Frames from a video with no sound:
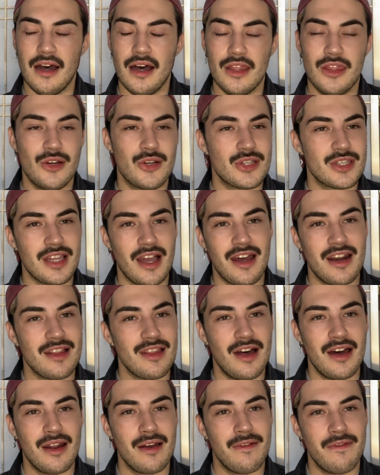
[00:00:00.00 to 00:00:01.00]
there's not a
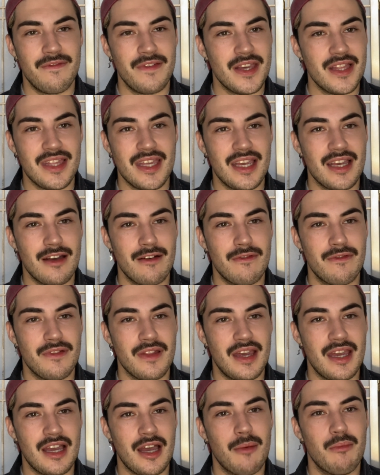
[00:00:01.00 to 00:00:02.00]
lot of feeling of
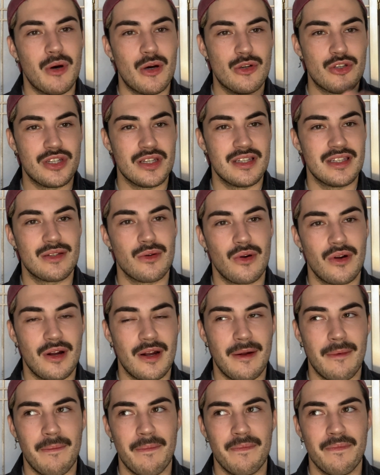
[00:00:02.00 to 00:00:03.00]
like emotions
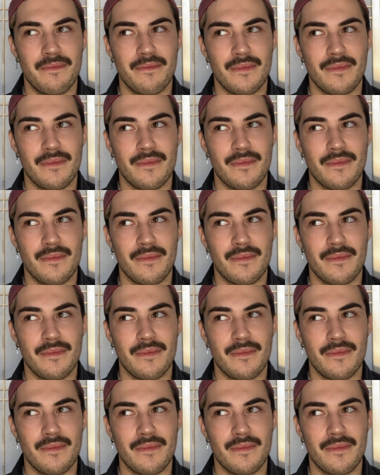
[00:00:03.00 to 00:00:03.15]
or,